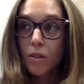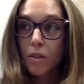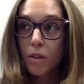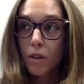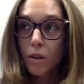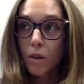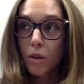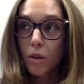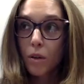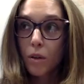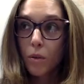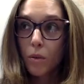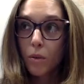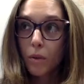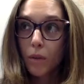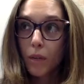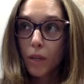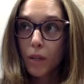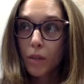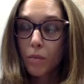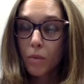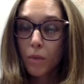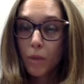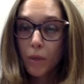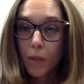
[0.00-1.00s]
So
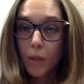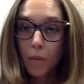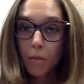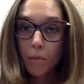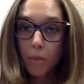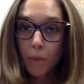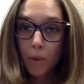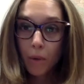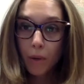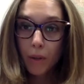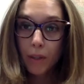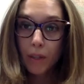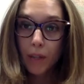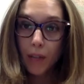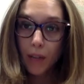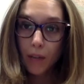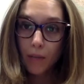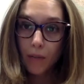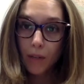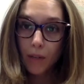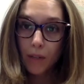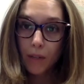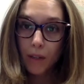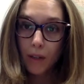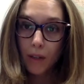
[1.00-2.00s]
it's really important to
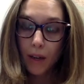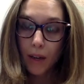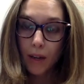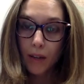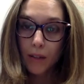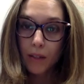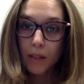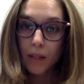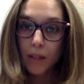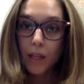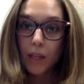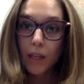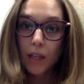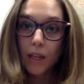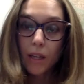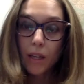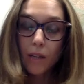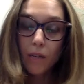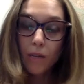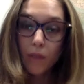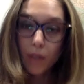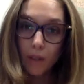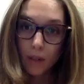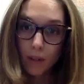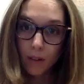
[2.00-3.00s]
emphasize that
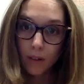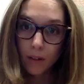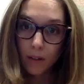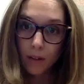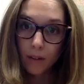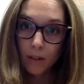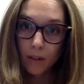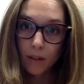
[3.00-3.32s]
even